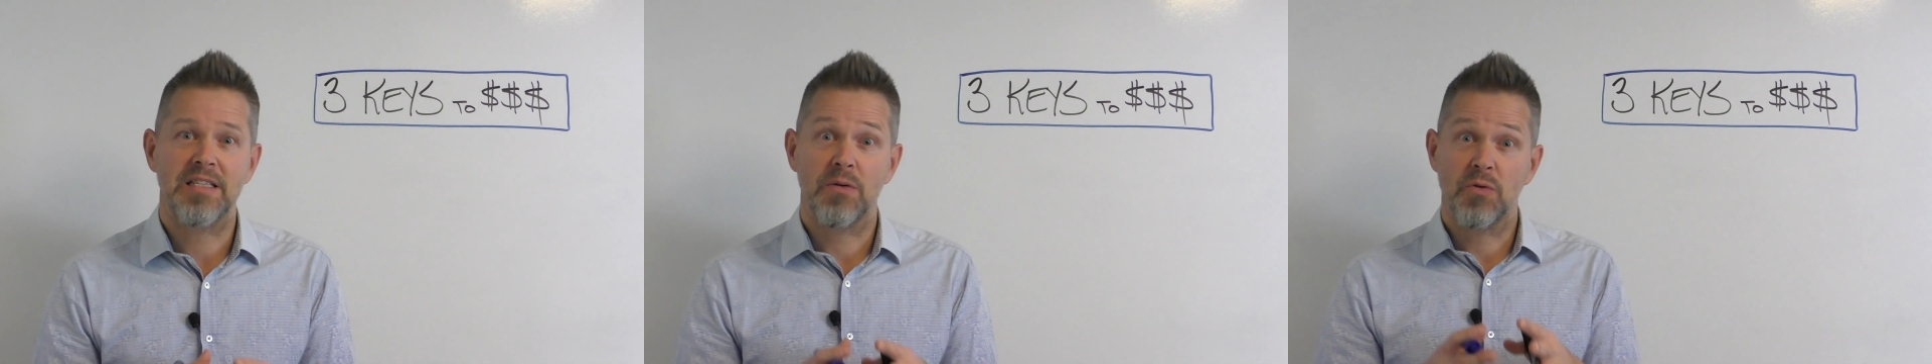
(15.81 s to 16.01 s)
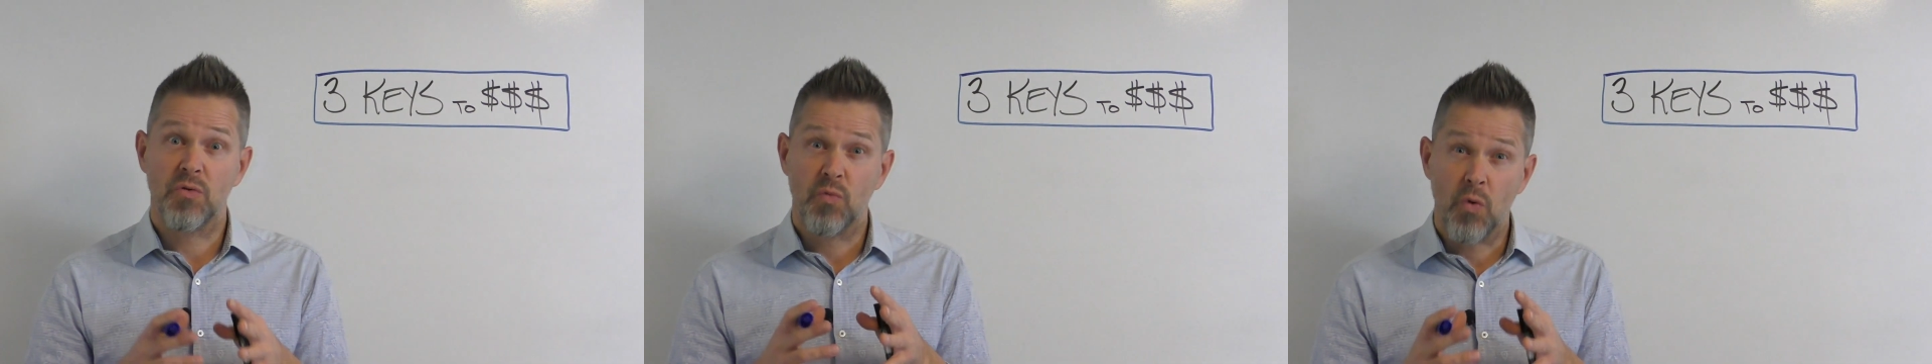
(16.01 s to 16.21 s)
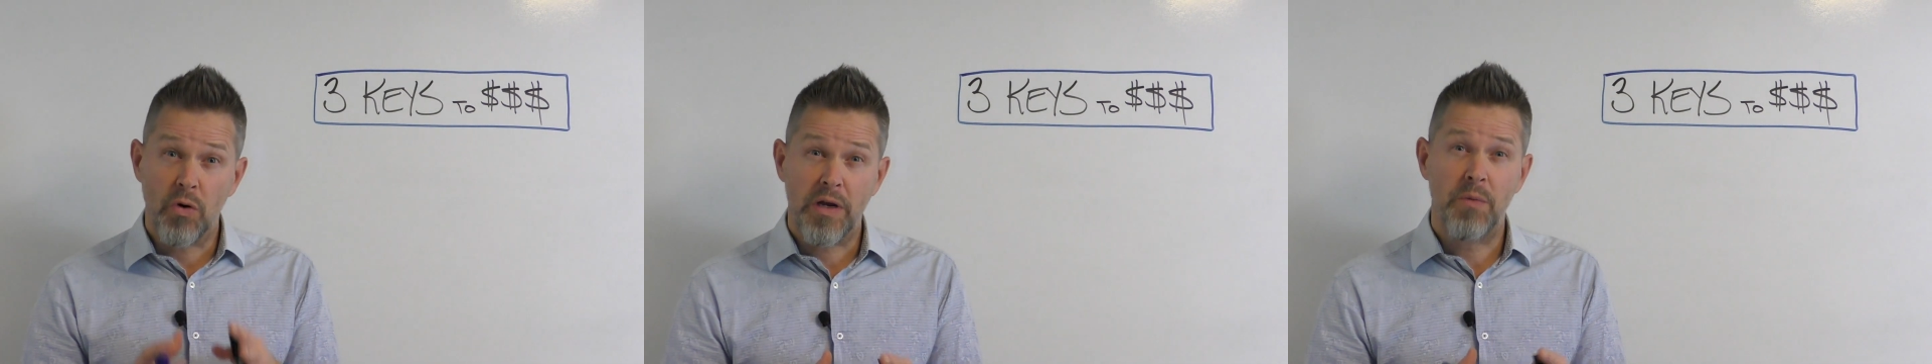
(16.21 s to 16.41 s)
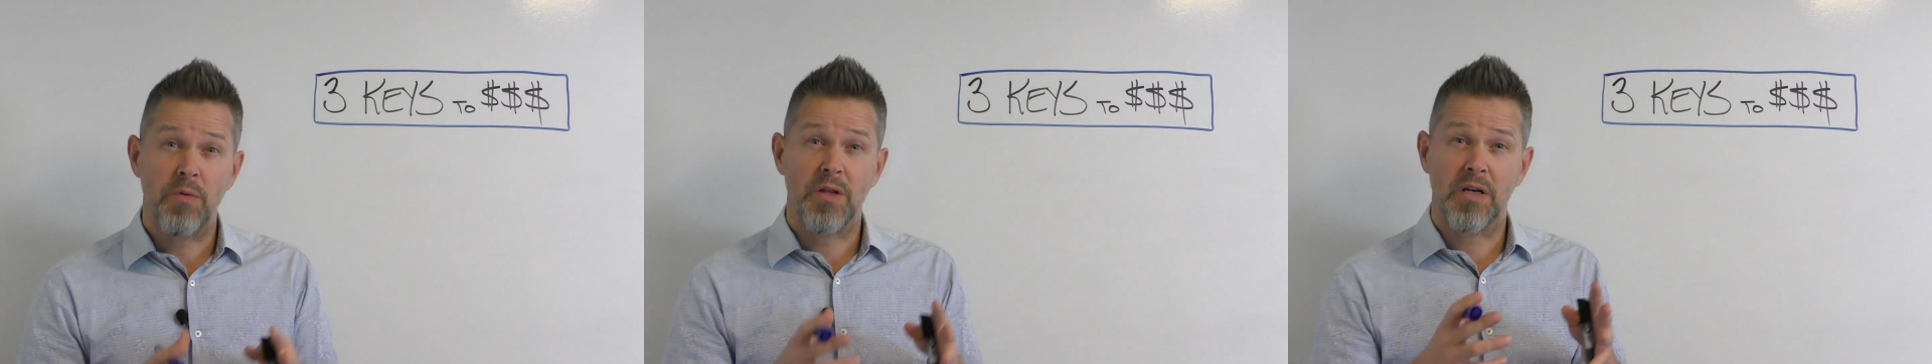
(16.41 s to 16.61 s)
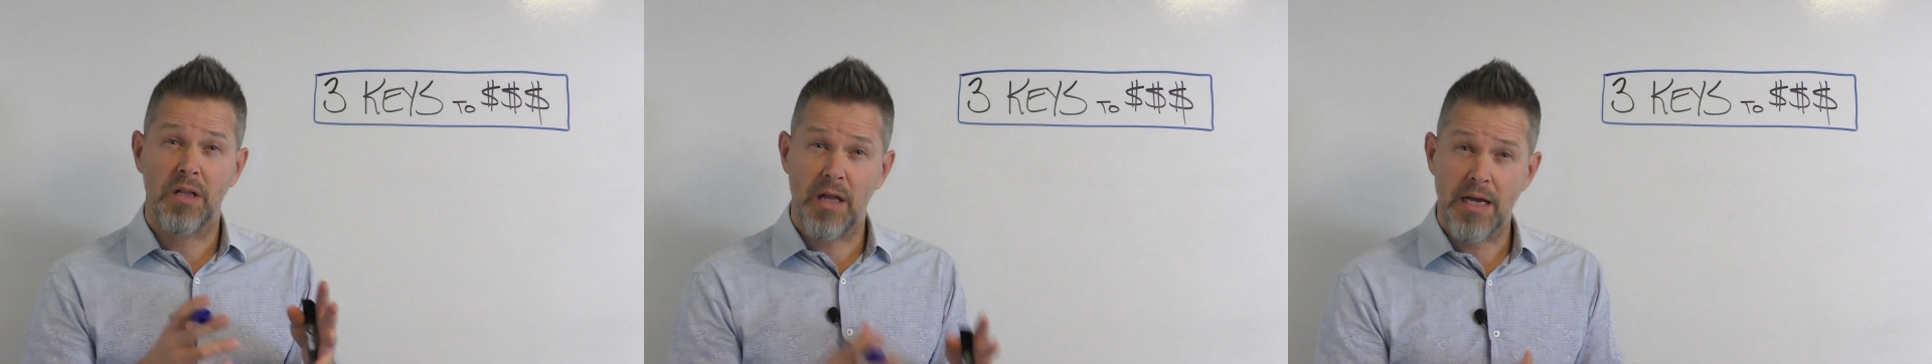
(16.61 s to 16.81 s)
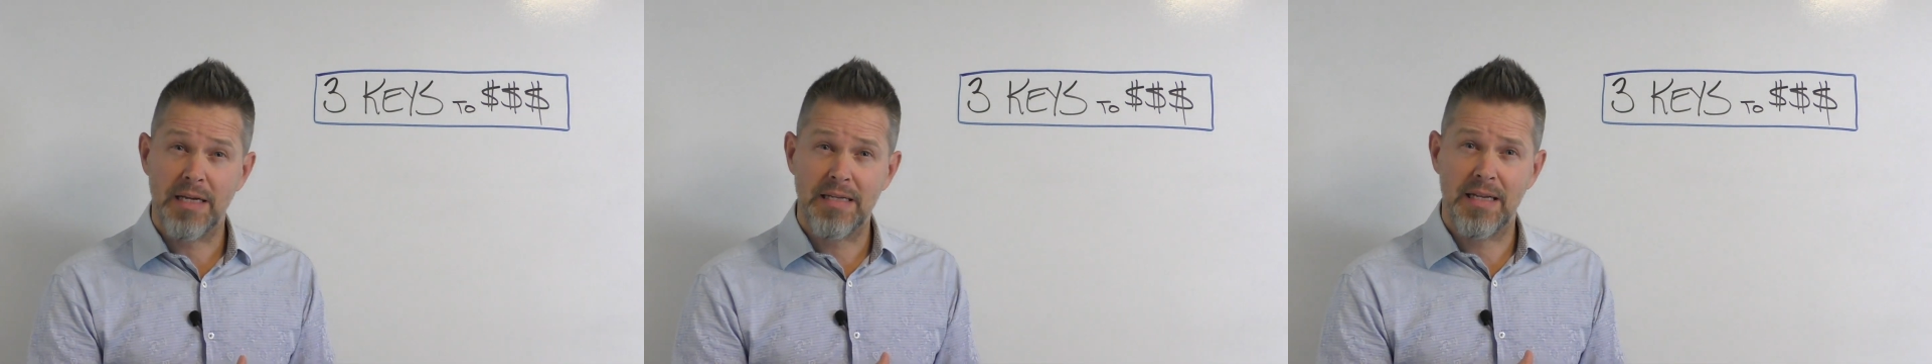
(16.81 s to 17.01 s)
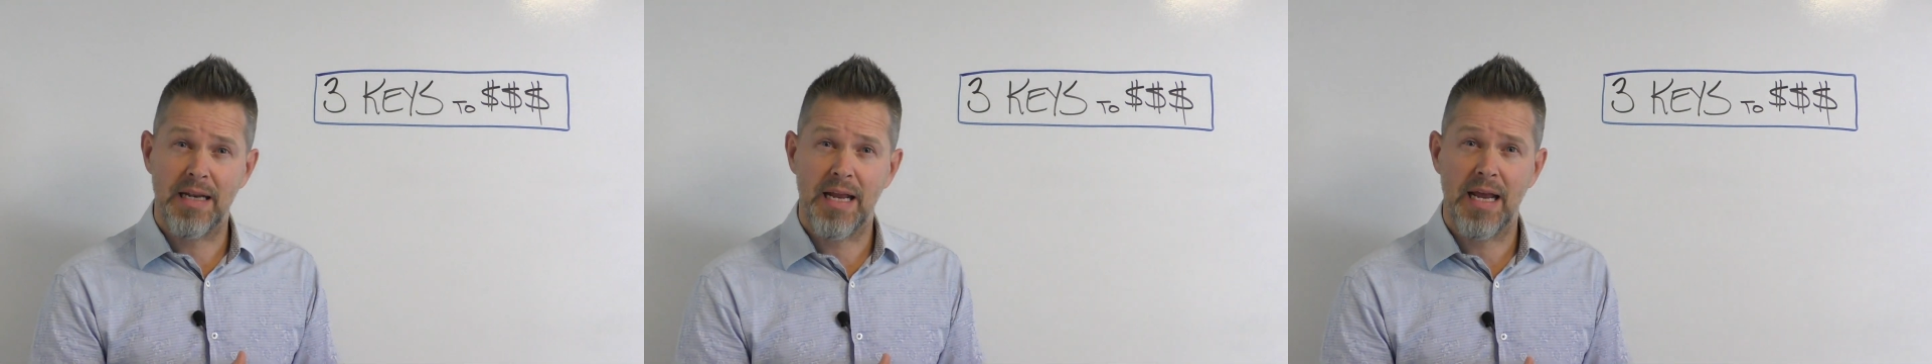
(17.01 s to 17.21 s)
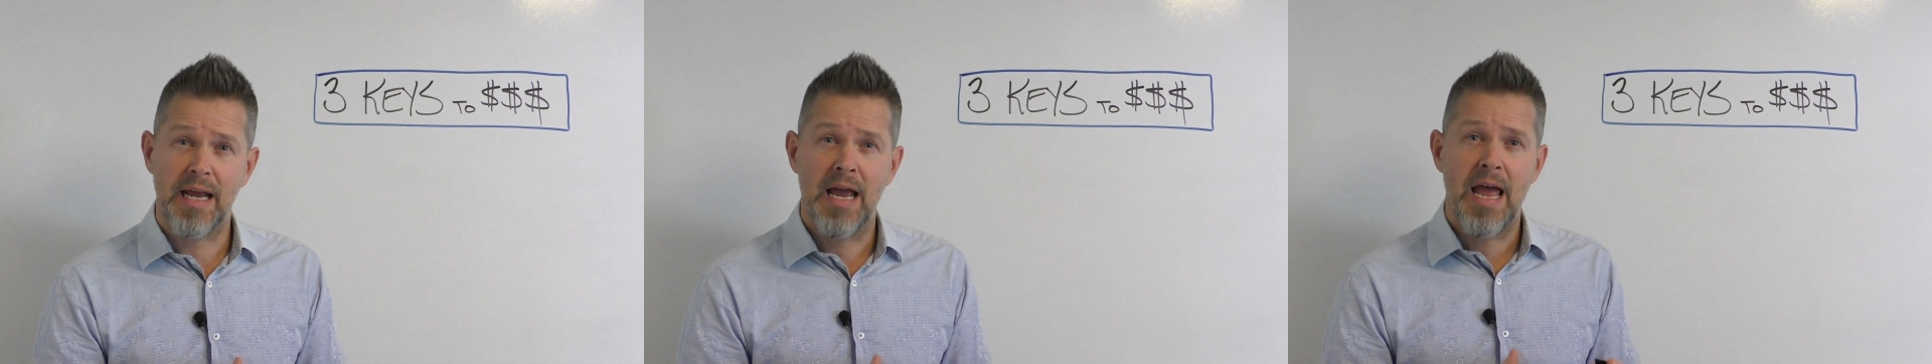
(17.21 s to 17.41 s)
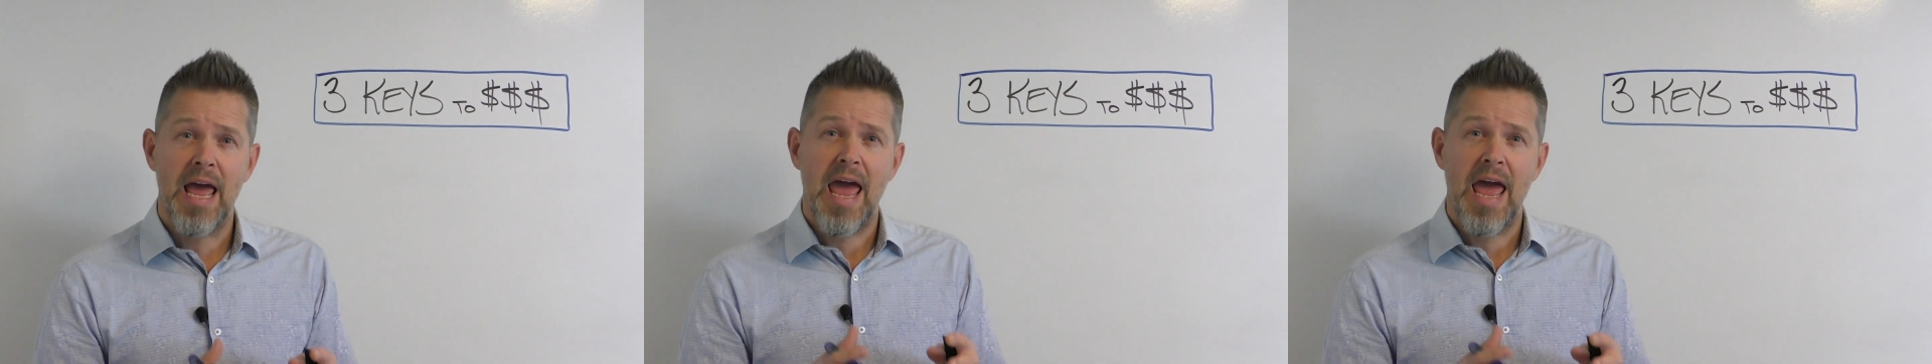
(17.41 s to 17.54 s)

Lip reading: I was working with a client today